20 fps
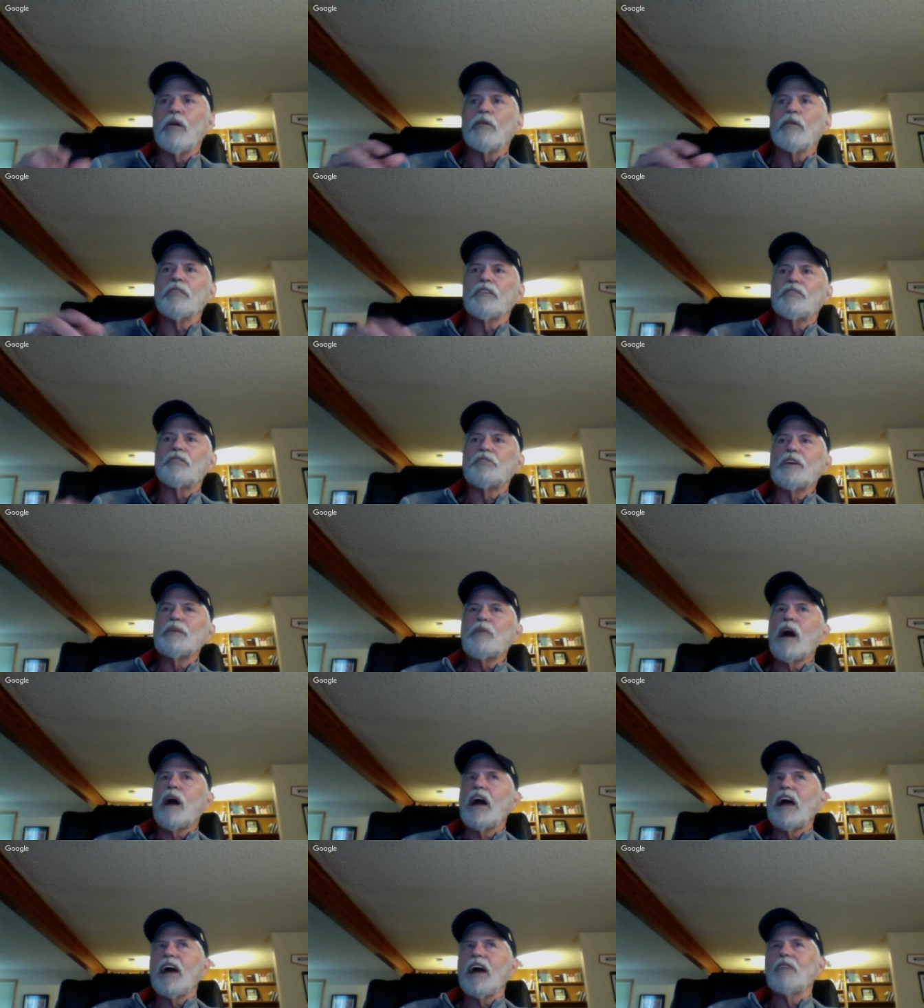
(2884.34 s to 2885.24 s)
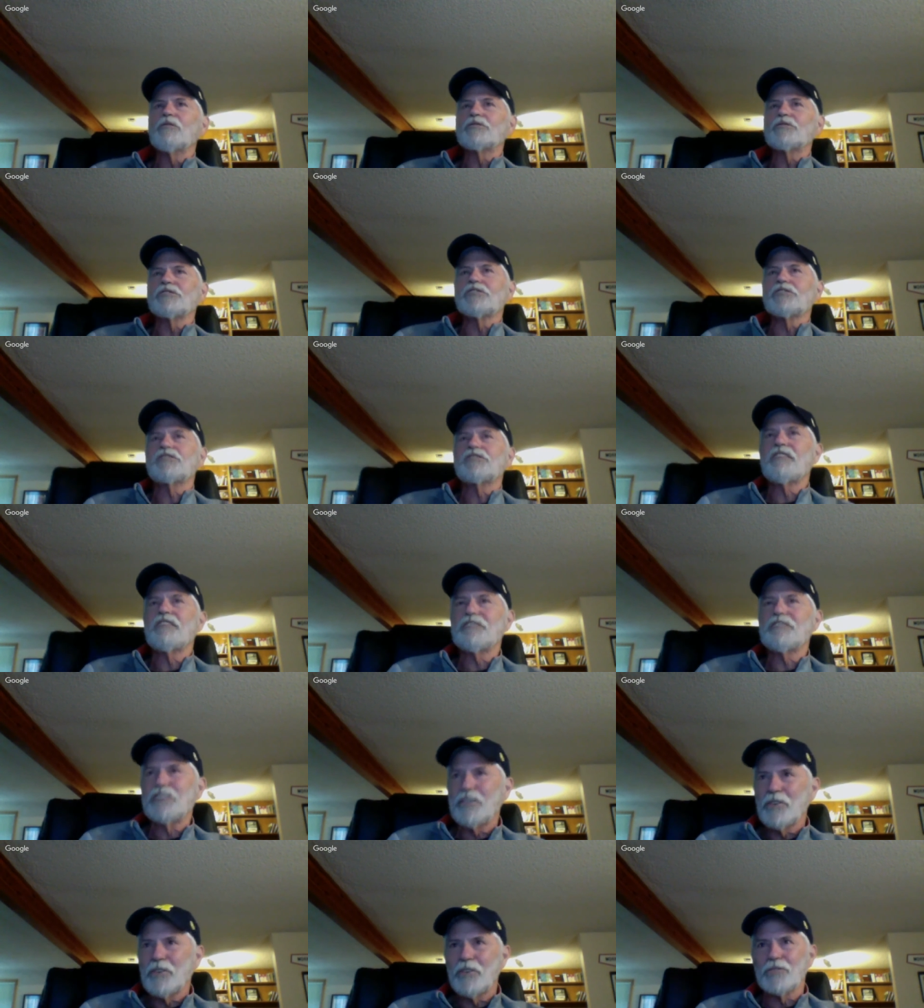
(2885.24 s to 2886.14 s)
the dream I had was a
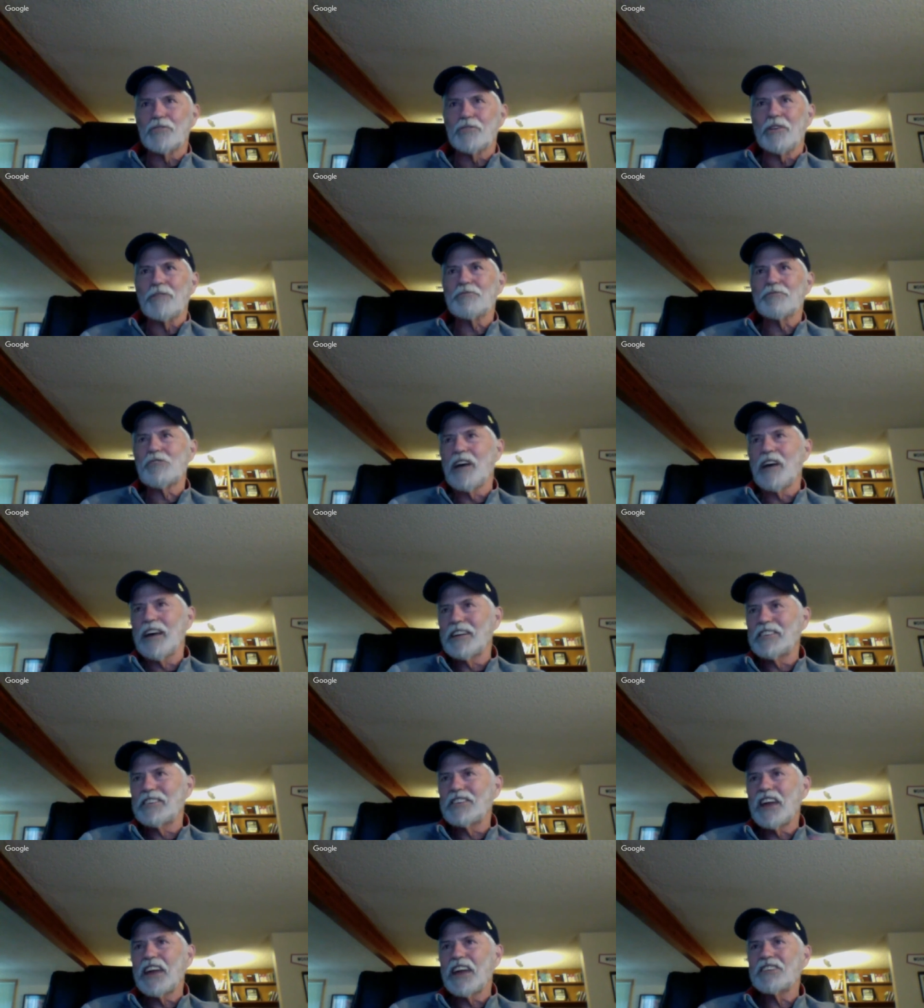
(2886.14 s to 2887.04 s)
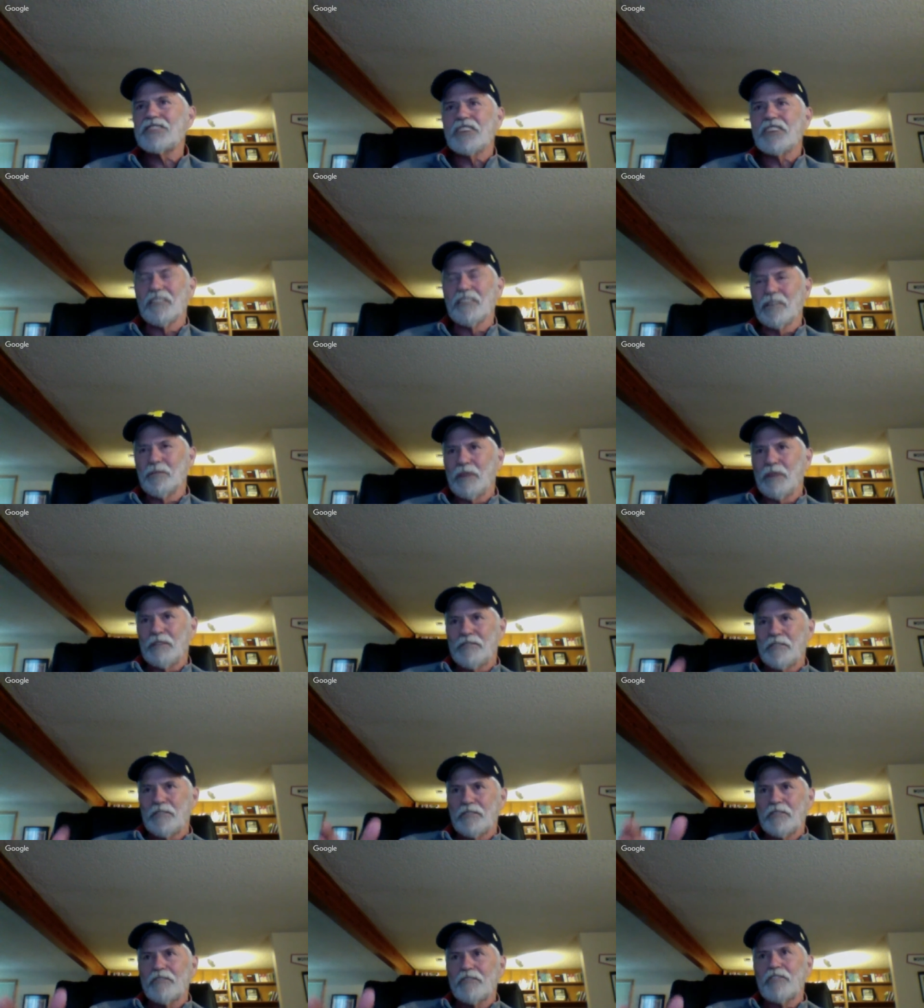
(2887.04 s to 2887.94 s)
7-year-old dream, so I had to change it a little bit
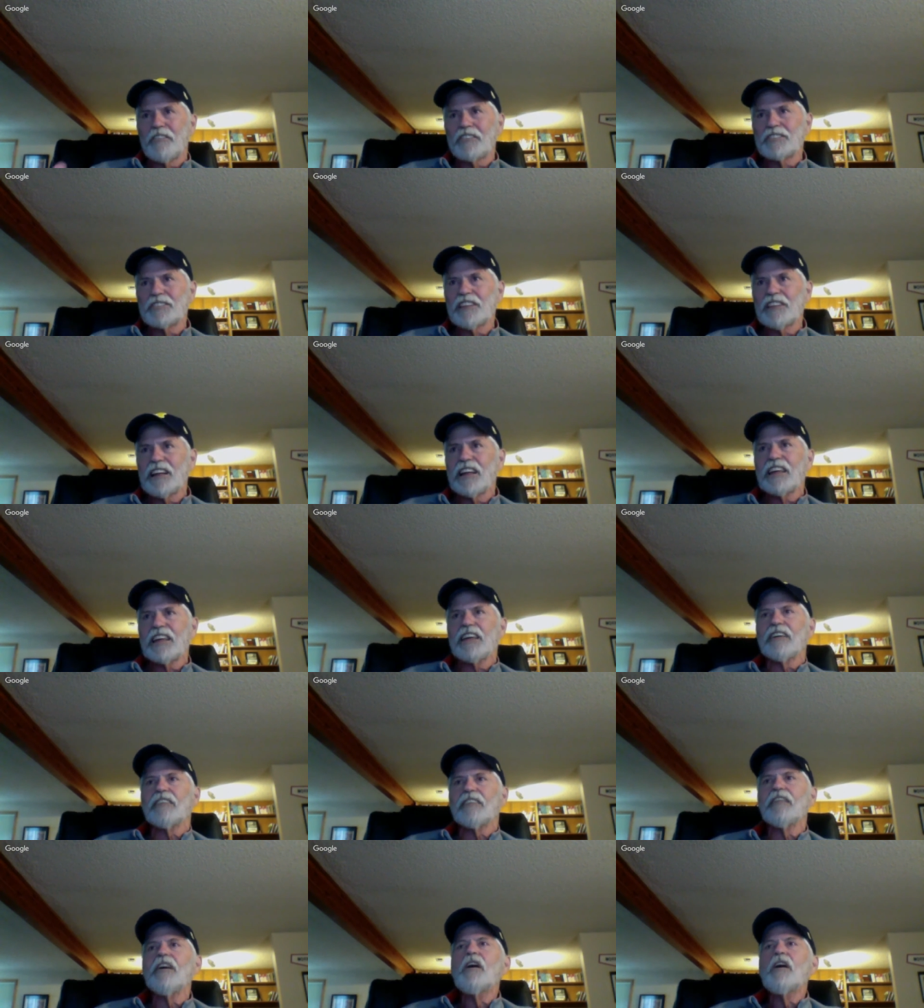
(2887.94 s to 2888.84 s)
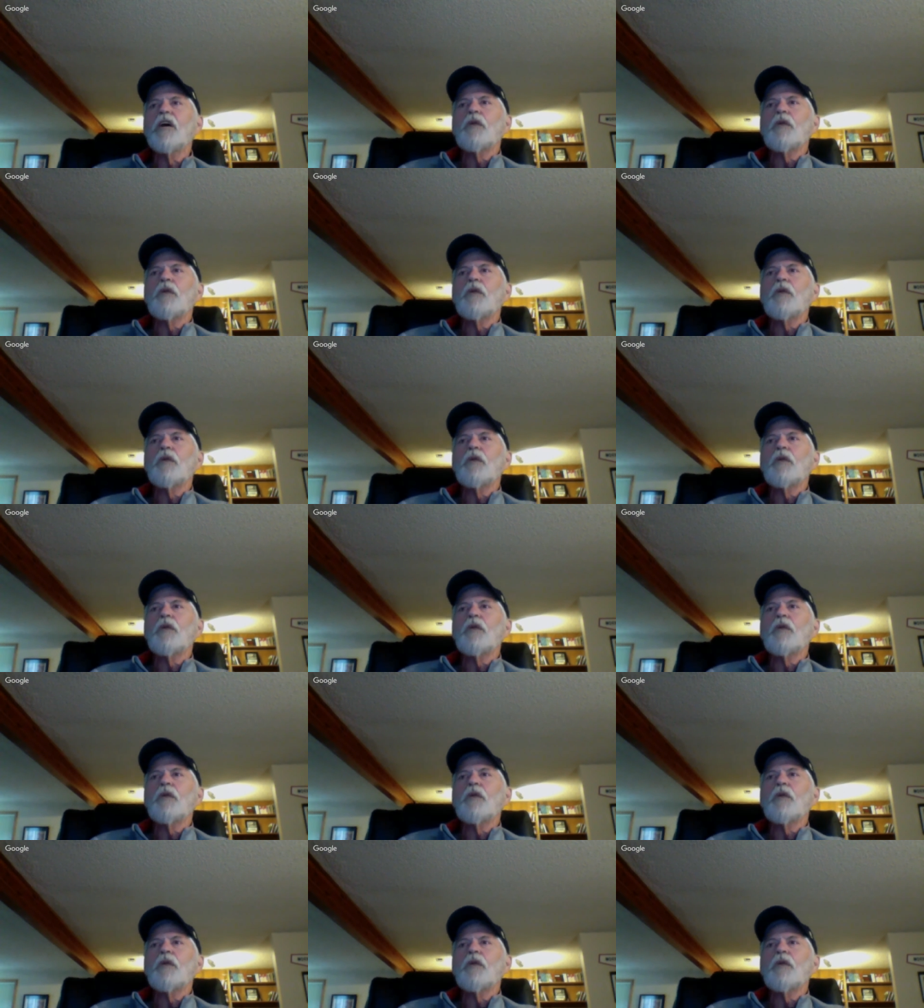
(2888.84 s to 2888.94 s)
for the sledding hill.